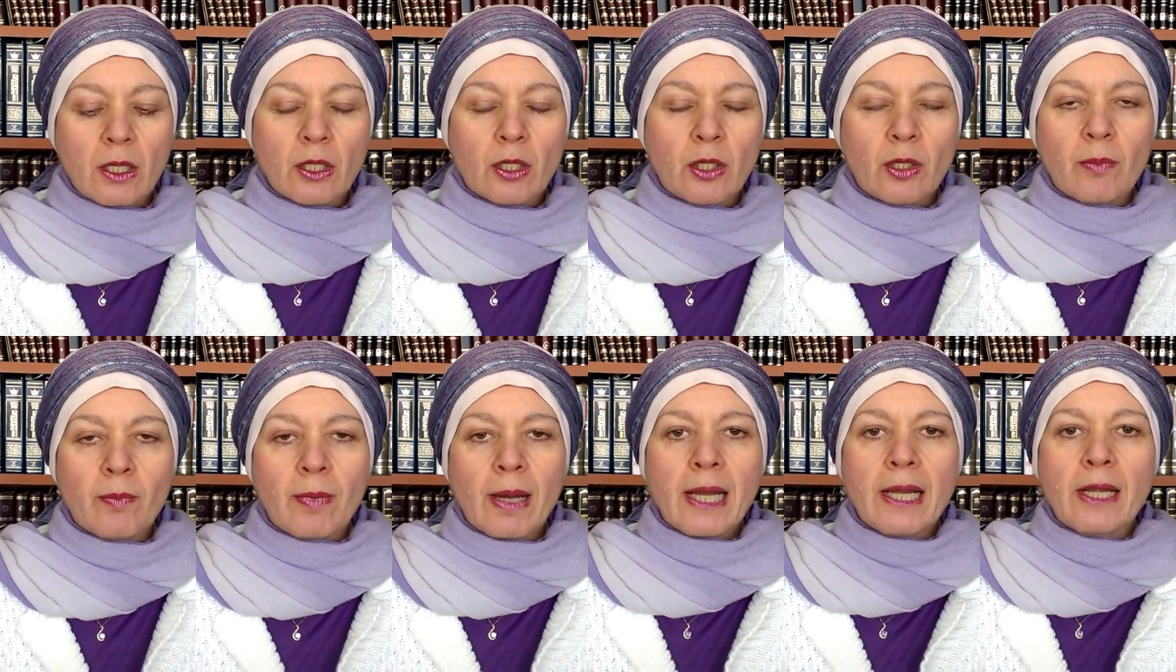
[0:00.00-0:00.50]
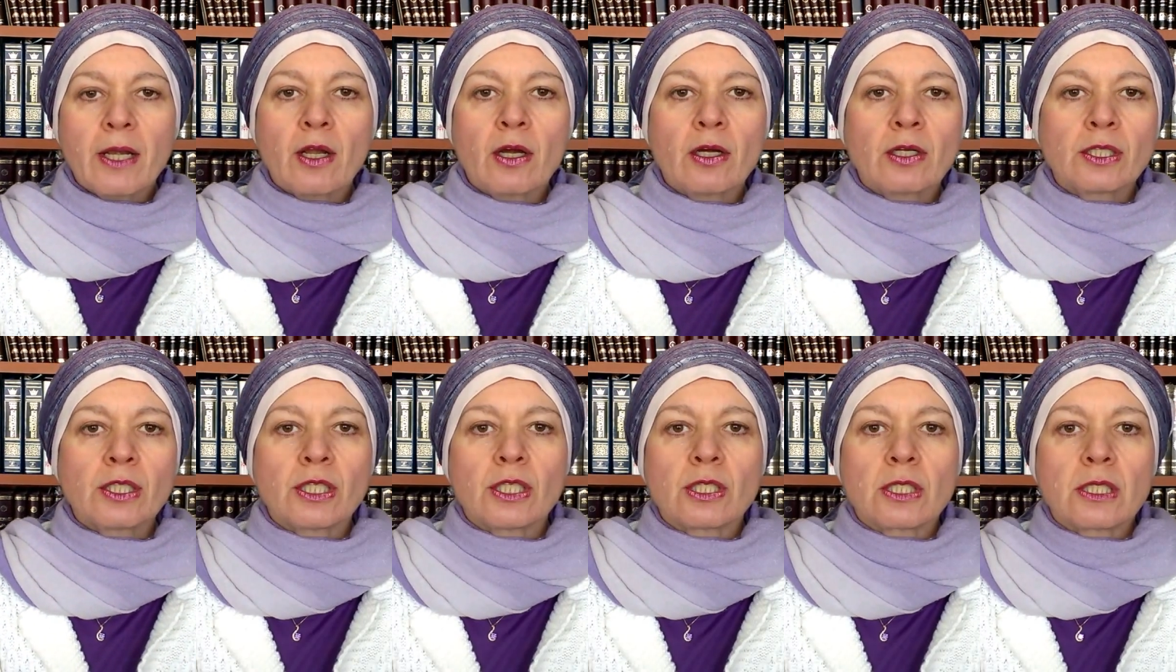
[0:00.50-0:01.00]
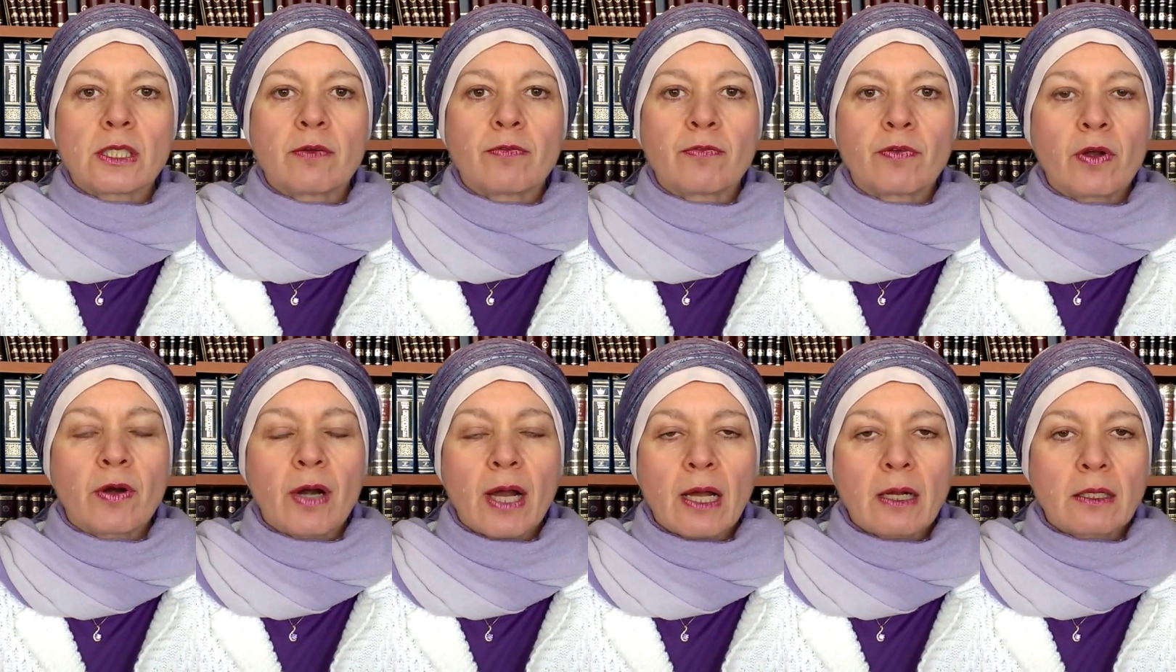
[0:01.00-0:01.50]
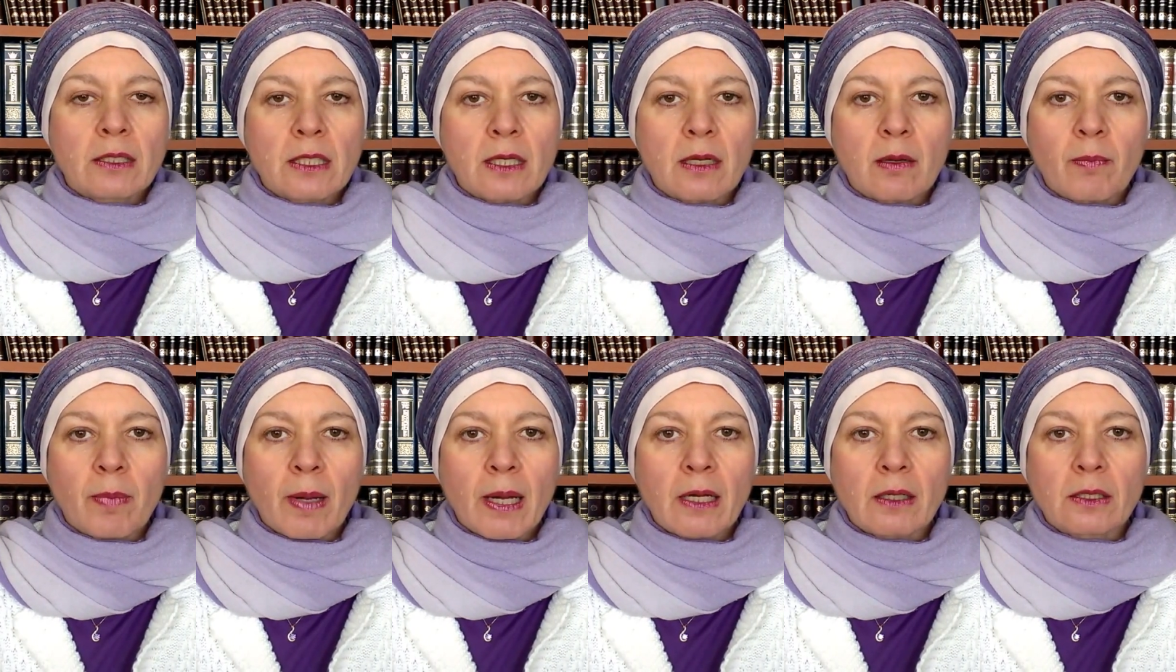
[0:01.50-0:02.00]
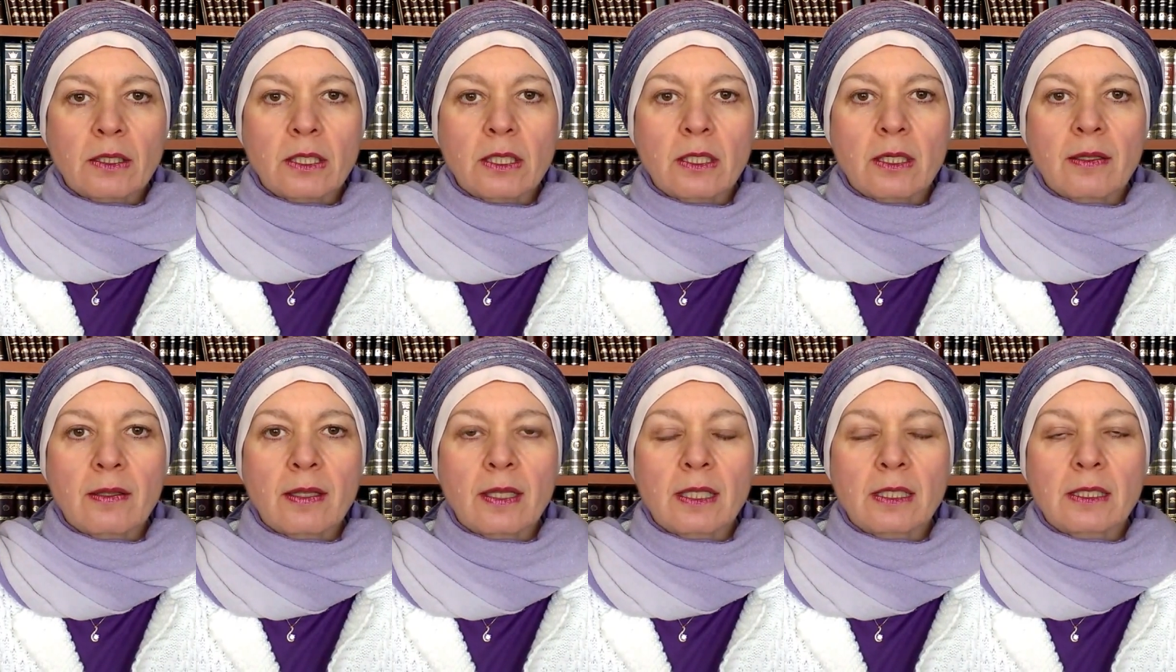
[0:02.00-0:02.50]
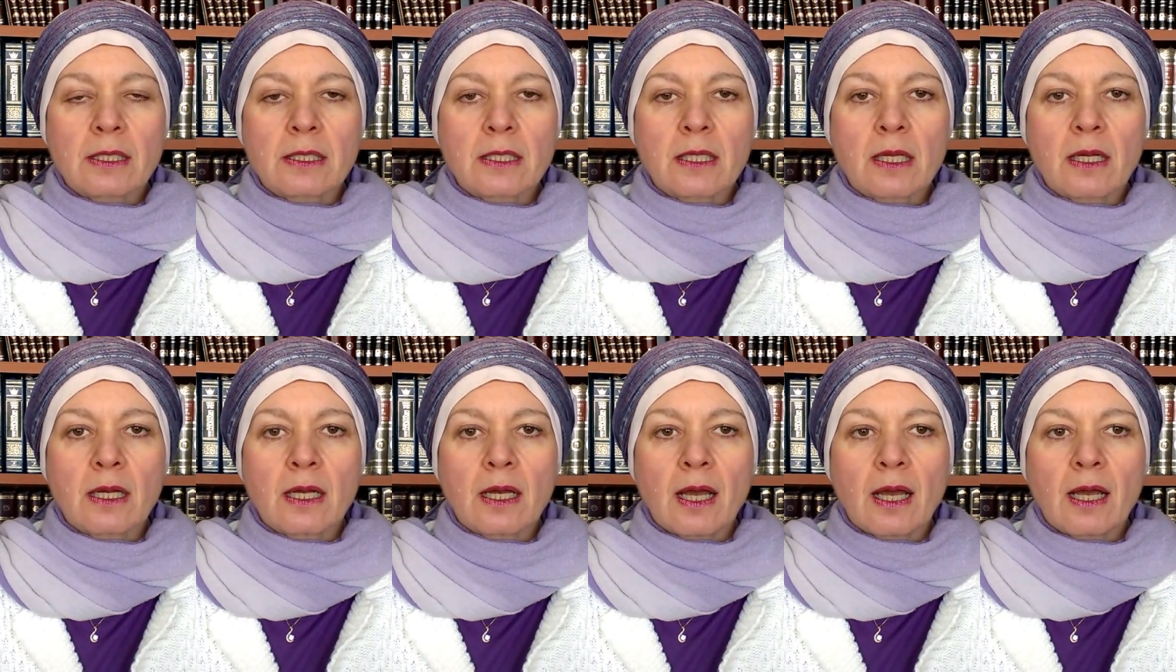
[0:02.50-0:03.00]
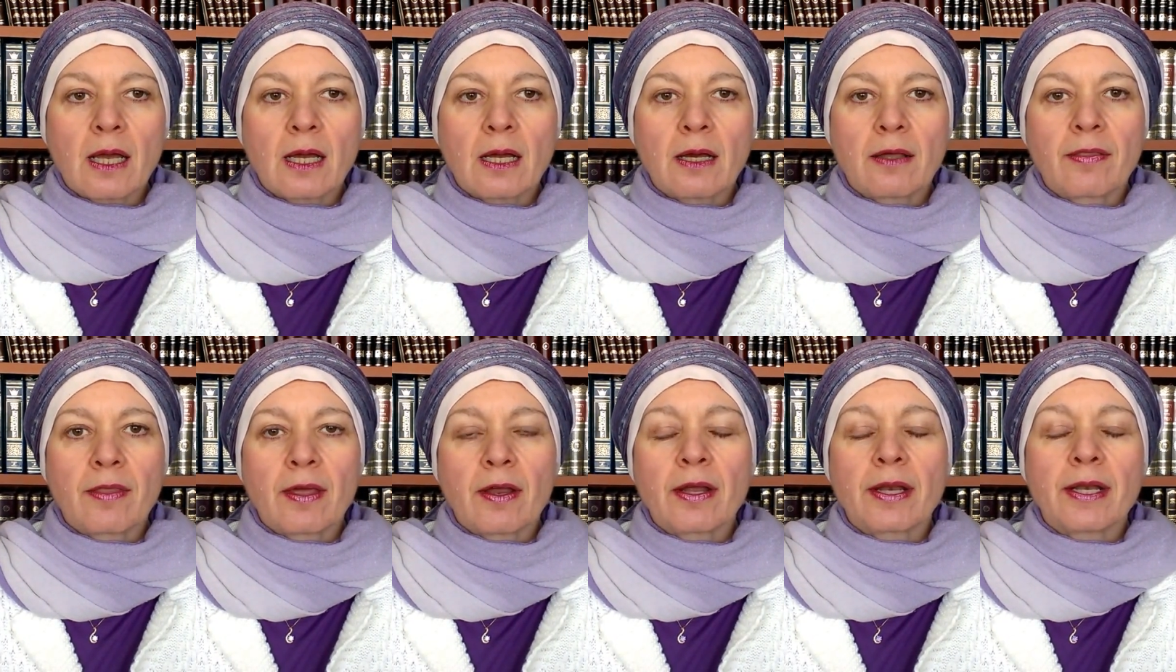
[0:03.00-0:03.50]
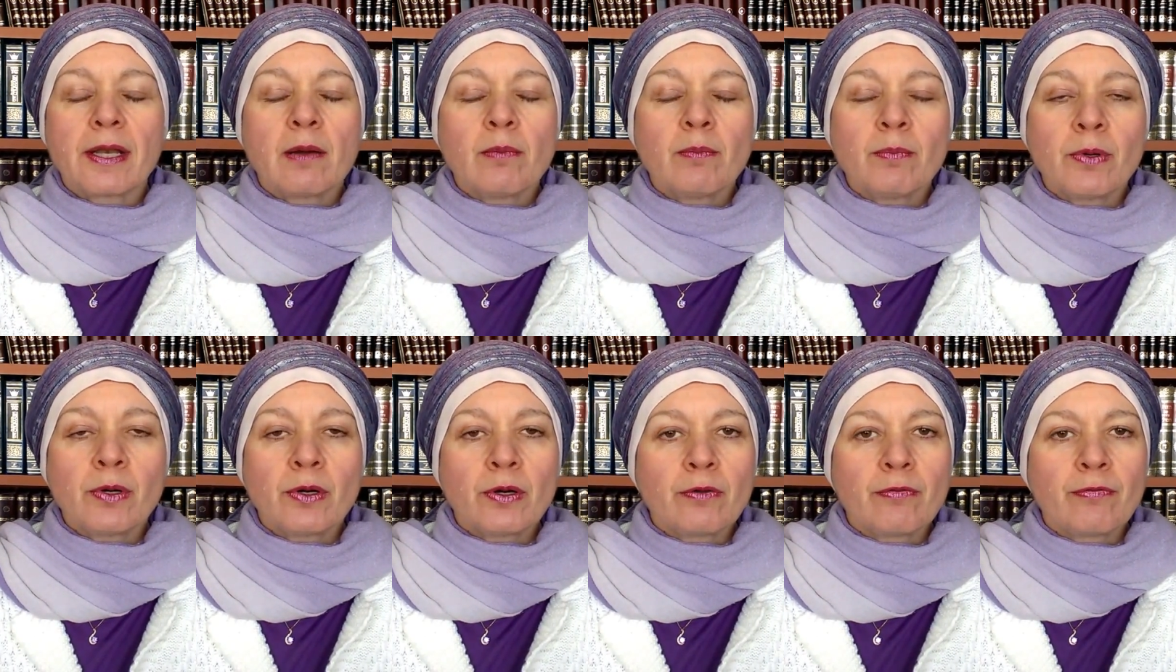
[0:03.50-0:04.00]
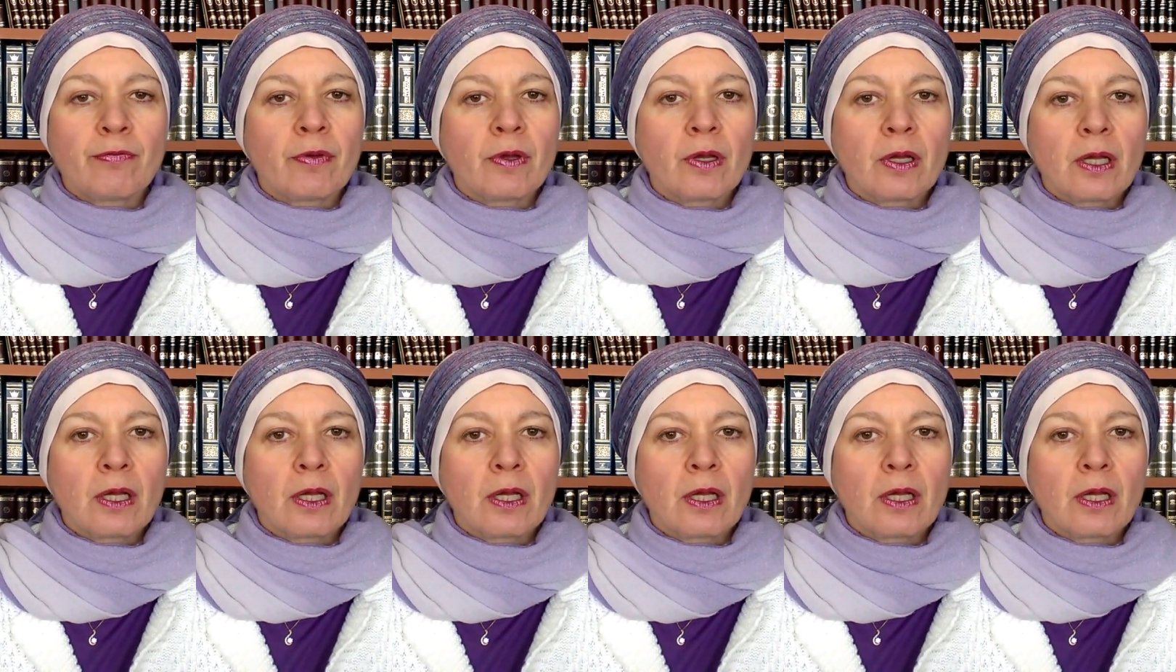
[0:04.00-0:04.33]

You might notice if you're out and about that there are a number of